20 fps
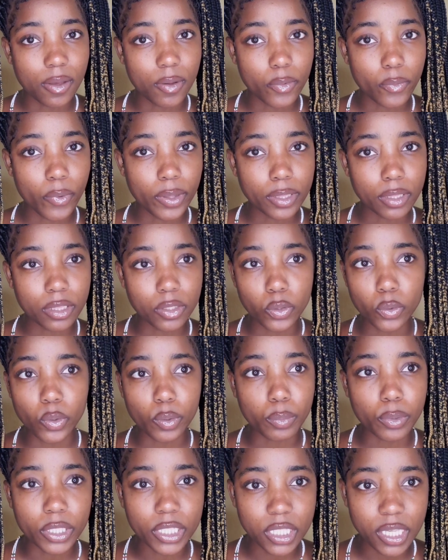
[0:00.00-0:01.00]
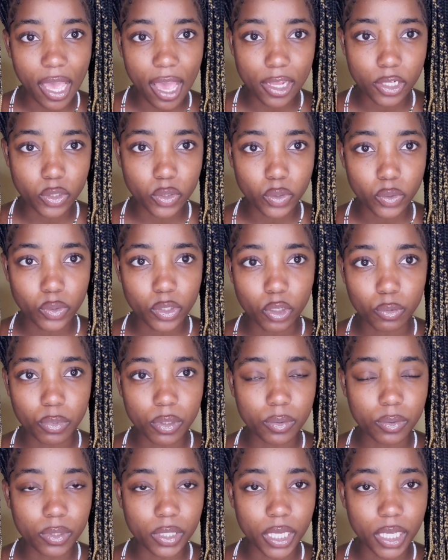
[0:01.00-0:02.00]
when you know police catch you, they'll be able to